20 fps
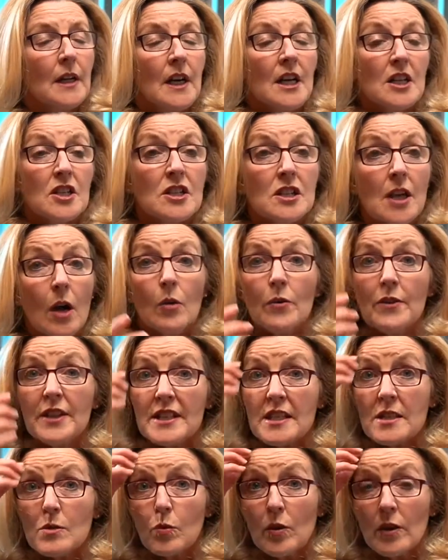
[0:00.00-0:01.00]
So
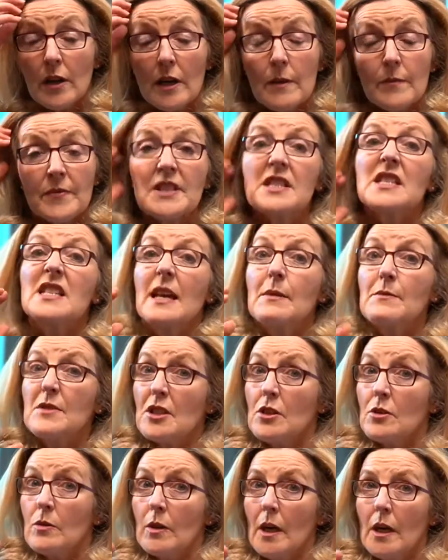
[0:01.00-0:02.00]
this is what this is aimed at
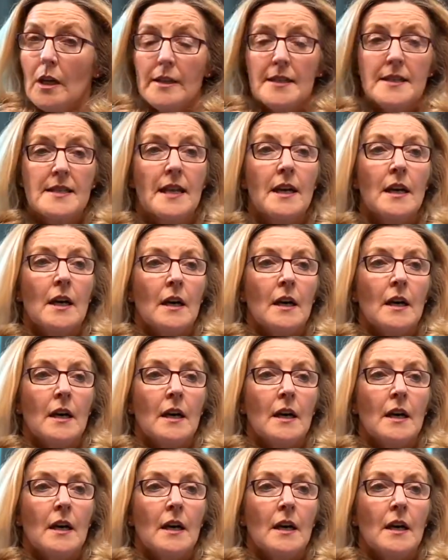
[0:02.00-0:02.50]
you guys.